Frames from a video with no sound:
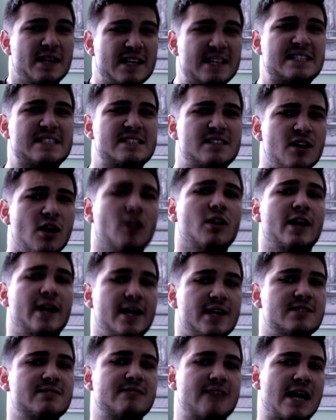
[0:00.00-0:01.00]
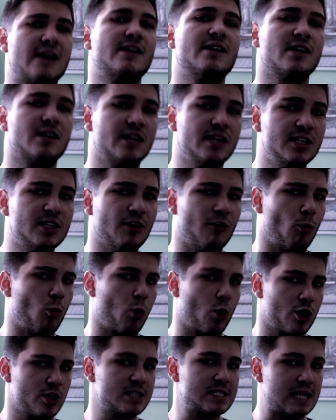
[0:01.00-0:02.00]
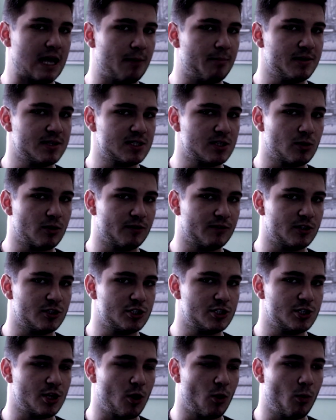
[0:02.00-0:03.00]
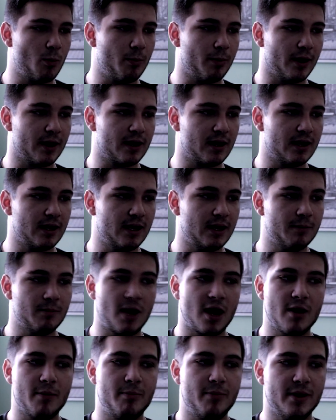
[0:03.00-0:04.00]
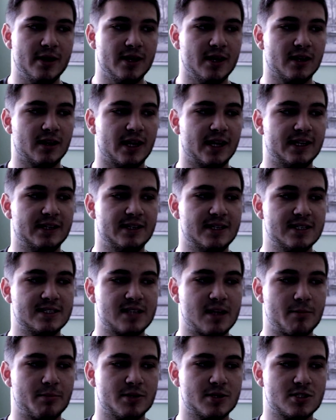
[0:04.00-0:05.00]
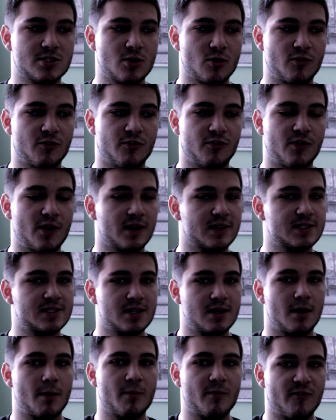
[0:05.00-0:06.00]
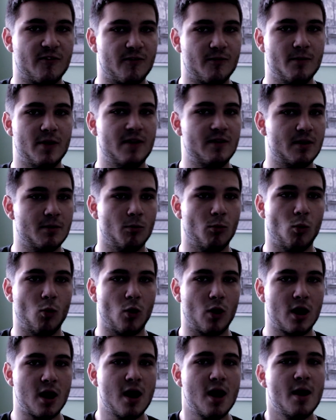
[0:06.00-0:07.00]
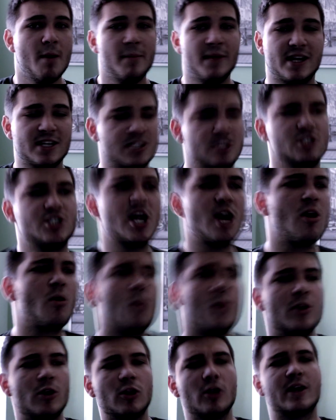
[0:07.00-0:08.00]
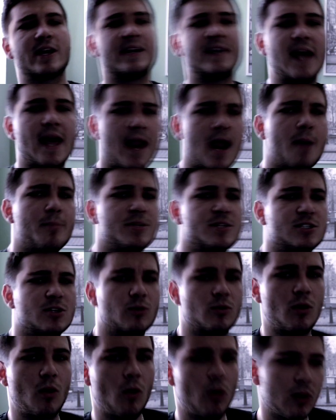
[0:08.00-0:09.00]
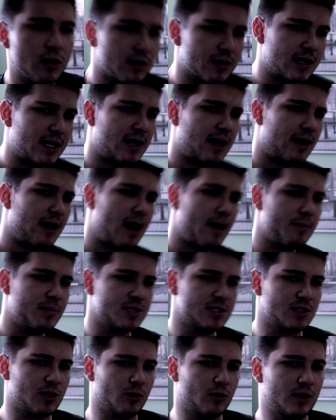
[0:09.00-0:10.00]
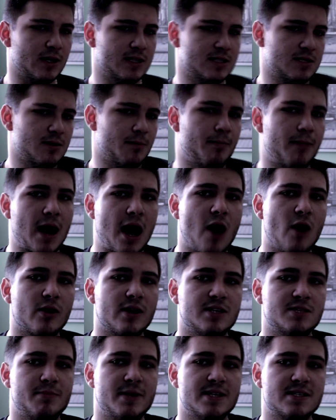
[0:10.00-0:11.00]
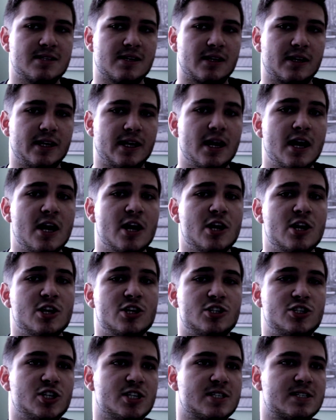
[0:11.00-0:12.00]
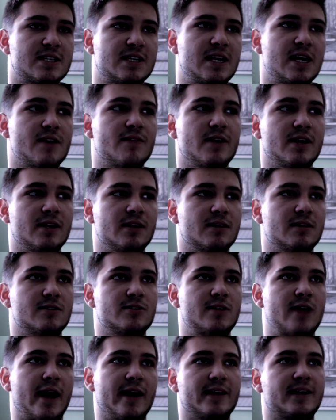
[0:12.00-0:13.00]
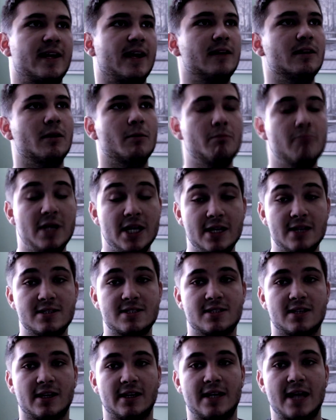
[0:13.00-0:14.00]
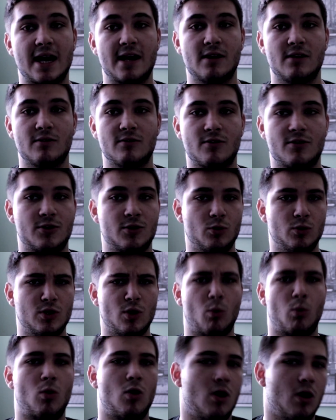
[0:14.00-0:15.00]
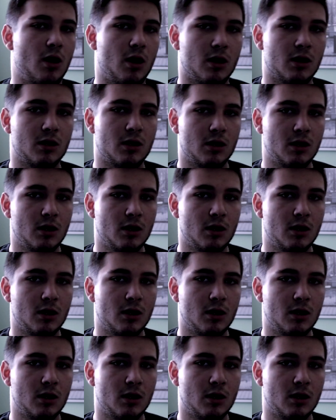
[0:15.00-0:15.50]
still is technically the worst episode of the show, but in my opinion, this episode fucks it up even more, because in general, when you look at that episode, all that episode is about is basically just giving Night King the means to get through the wall,